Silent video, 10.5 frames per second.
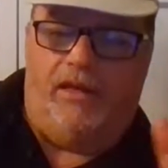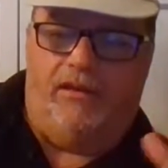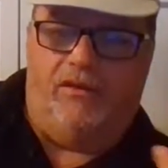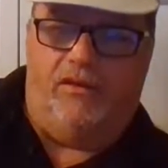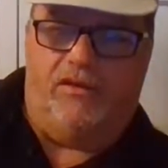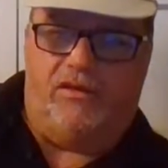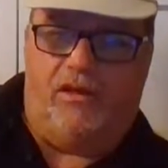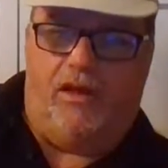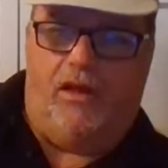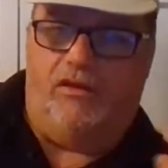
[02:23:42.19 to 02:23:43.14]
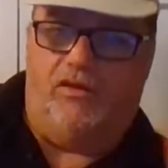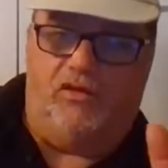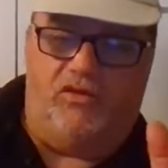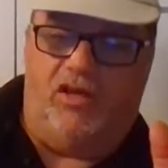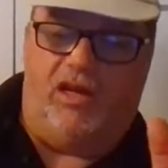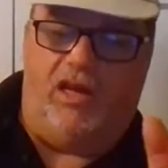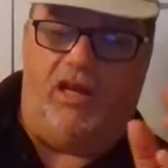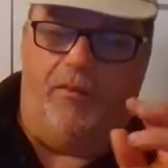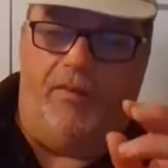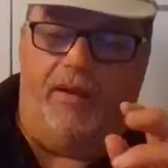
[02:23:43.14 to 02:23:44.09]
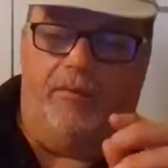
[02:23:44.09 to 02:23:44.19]
he does just chicken
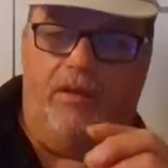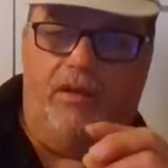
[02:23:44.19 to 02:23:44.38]
kebab,